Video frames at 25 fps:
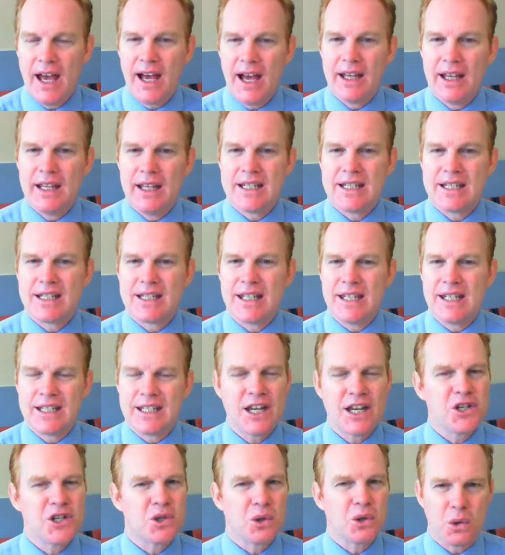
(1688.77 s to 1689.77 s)
it's the
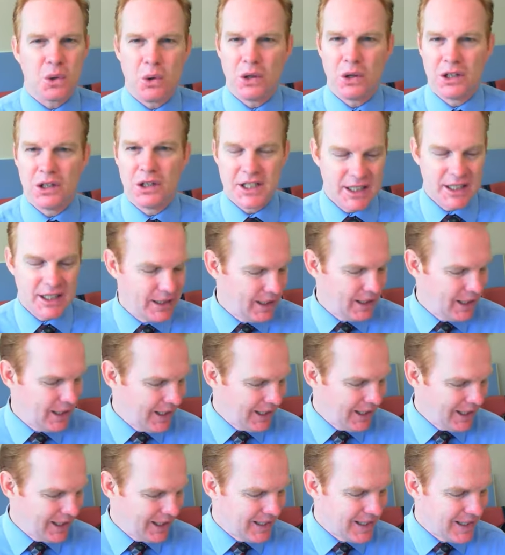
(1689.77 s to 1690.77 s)
essential quality
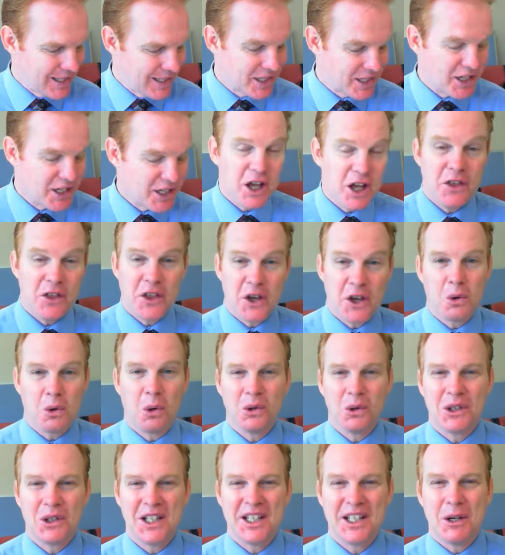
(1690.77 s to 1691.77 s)
is the
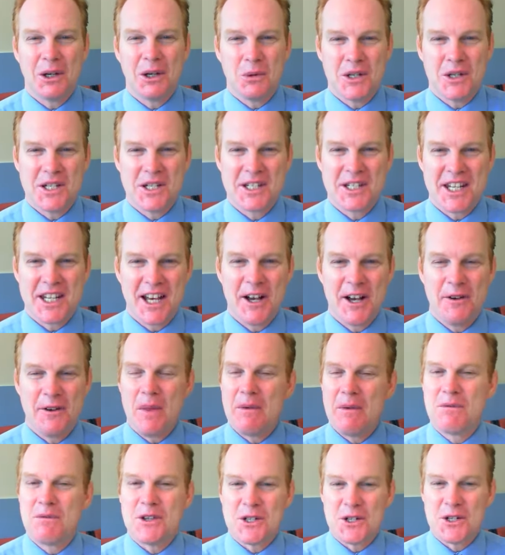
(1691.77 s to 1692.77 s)
quality that was
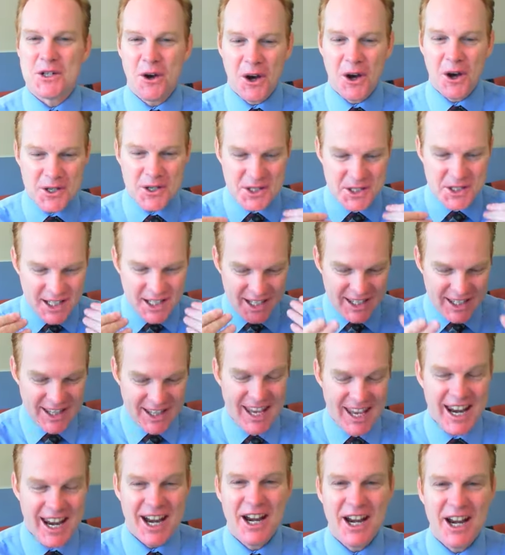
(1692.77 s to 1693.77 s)
emphasised
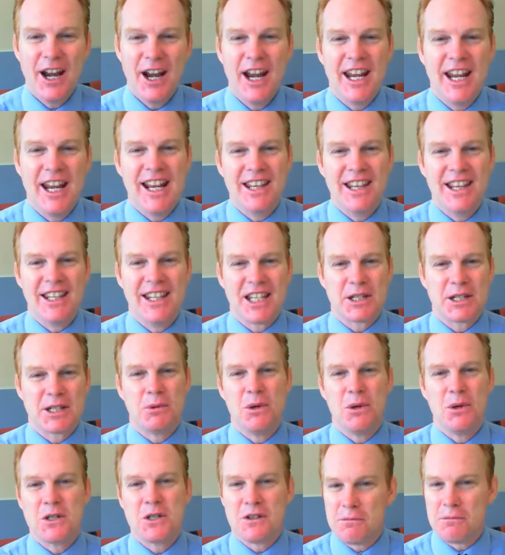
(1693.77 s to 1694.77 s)
there in the
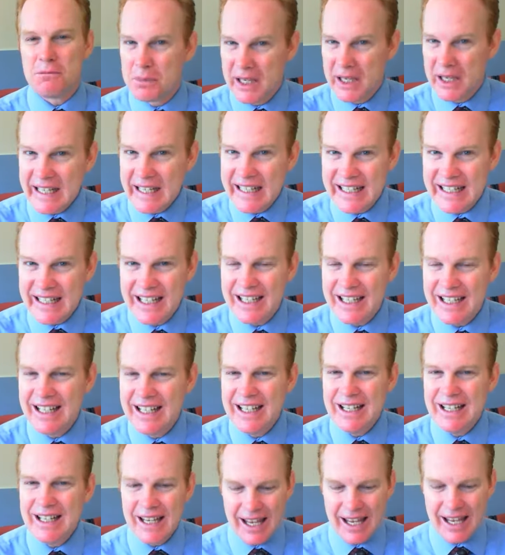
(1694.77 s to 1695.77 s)
experience of Peter
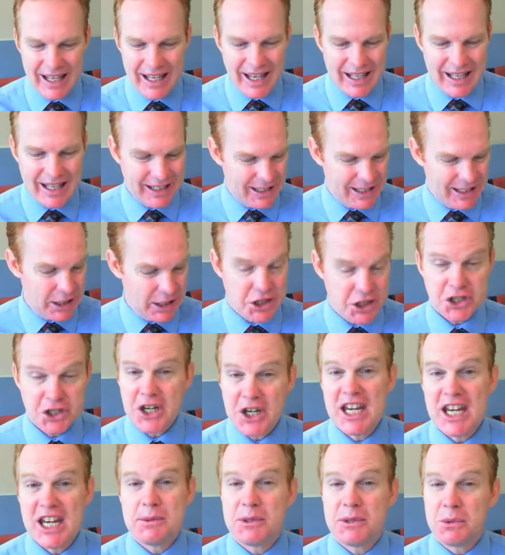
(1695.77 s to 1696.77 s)
and the
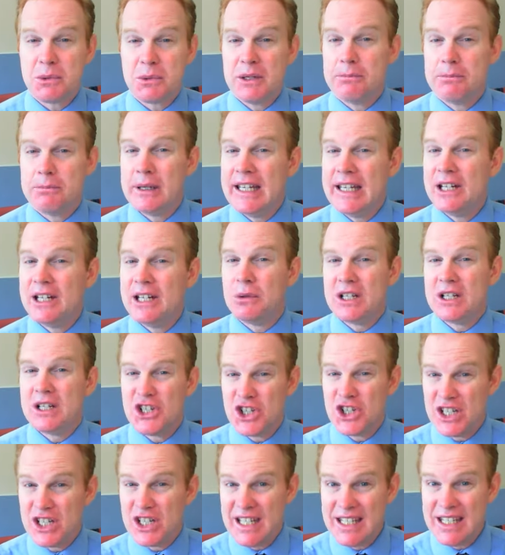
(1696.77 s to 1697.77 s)
exchange between Peter and
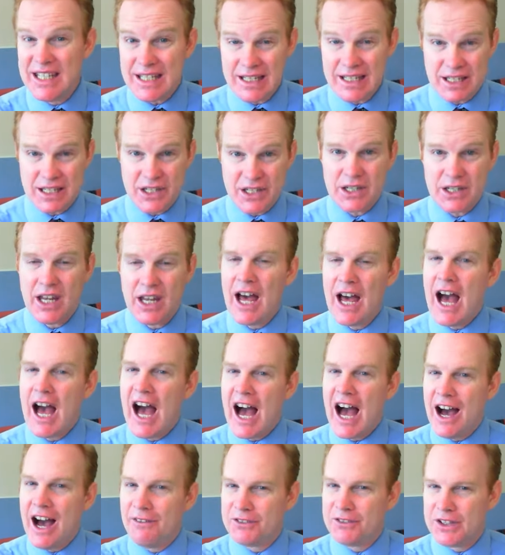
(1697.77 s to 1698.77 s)
Jesus
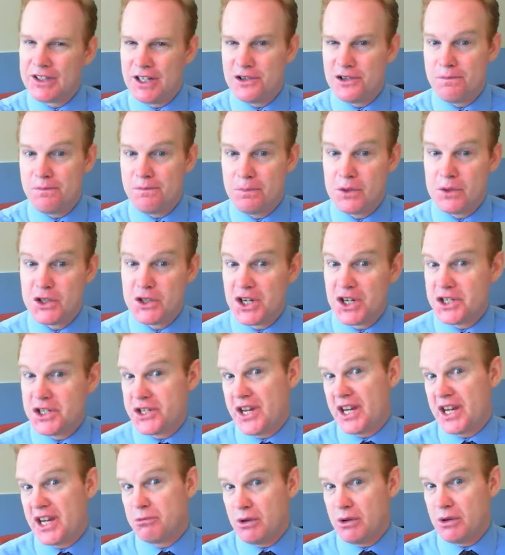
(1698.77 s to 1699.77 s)
after Jesus
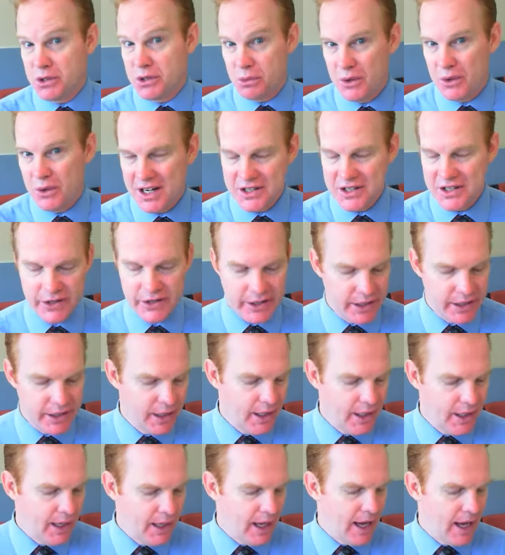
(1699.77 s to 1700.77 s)
had resurrected.
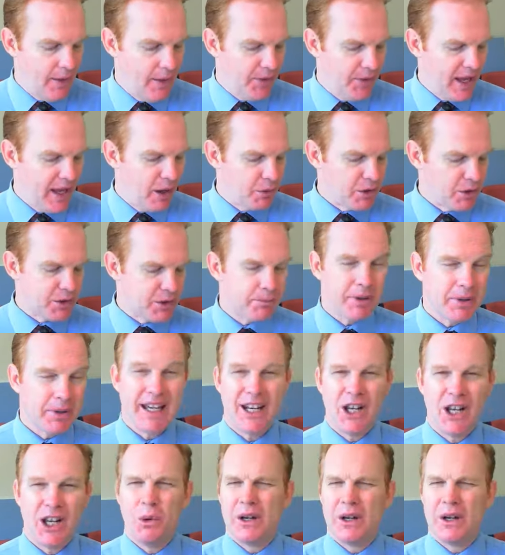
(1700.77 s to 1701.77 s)
And there was
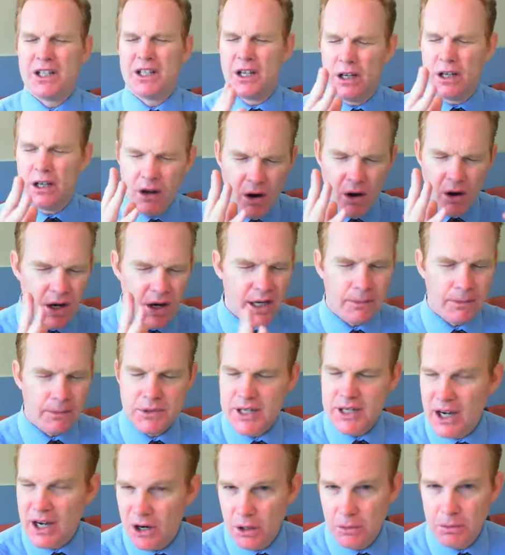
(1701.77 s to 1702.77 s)
Peter who had denied him
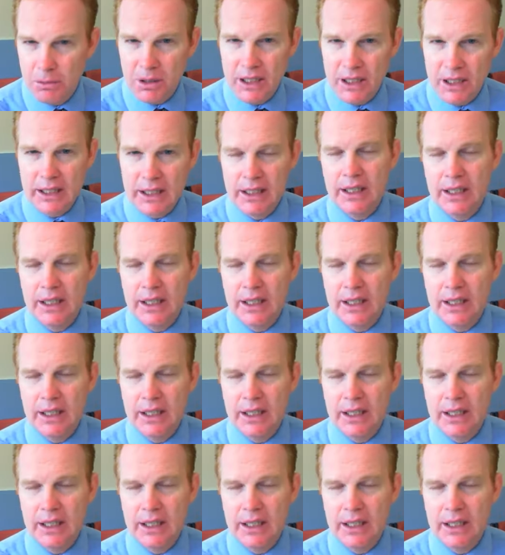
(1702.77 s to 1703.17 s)
terribly,